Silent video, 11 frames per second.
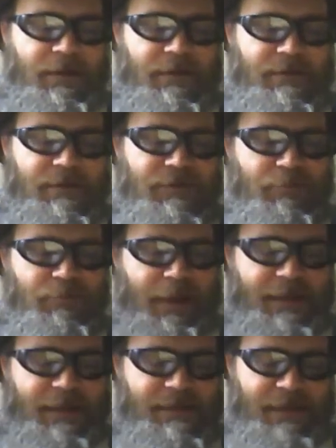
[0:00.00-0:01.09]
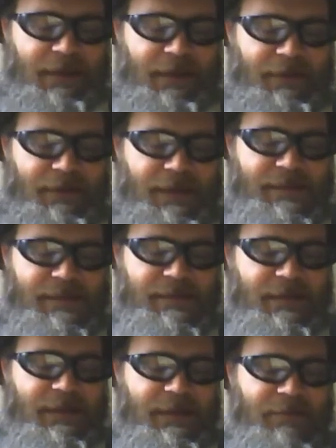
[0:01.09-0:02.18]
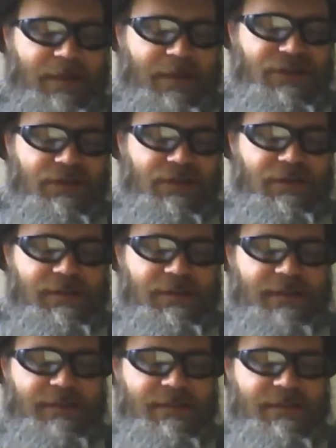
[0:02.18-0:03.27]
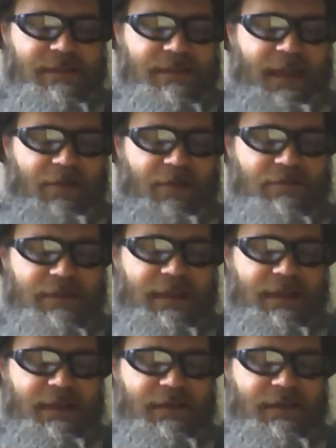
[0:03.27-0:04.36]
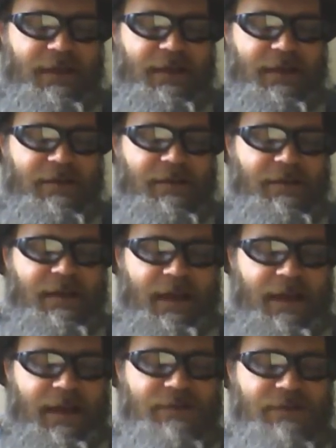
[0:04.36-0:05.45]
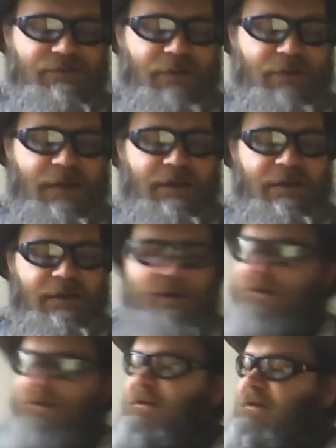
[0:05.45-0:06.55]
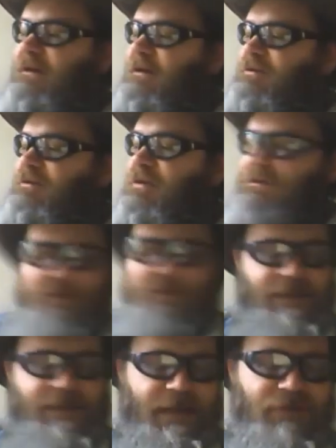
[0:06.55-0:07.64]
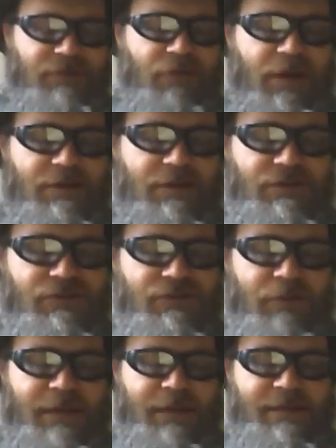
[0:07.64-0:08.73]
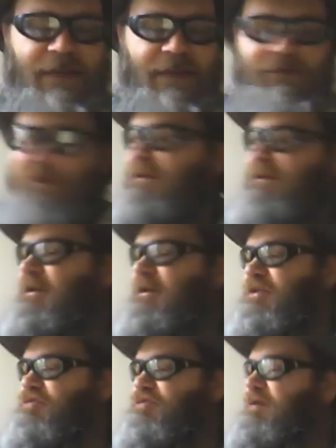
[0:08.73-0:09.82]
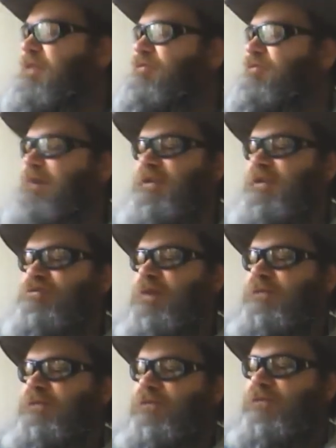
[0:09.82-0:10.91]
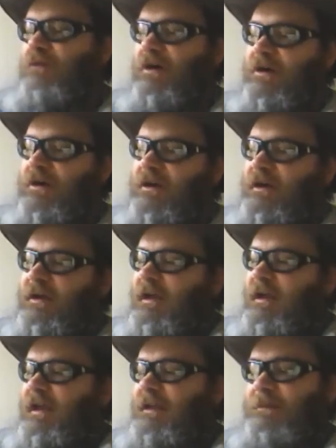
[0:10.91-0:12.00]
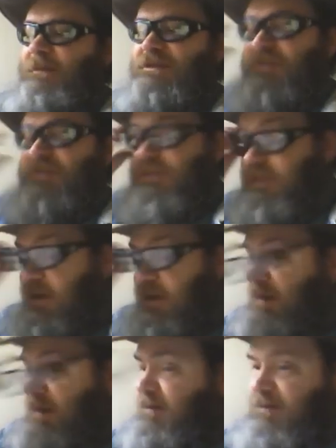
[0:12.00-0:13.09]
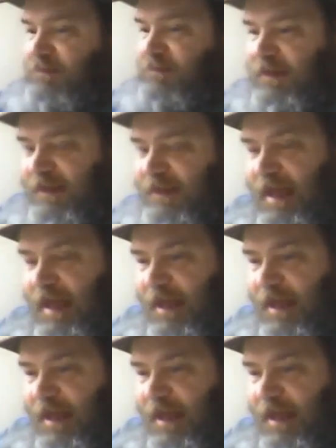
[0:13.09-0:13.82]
reconcile this, he mentioned the census count in no, 2 Chronicles 27, 23, and 24. And let me just read that.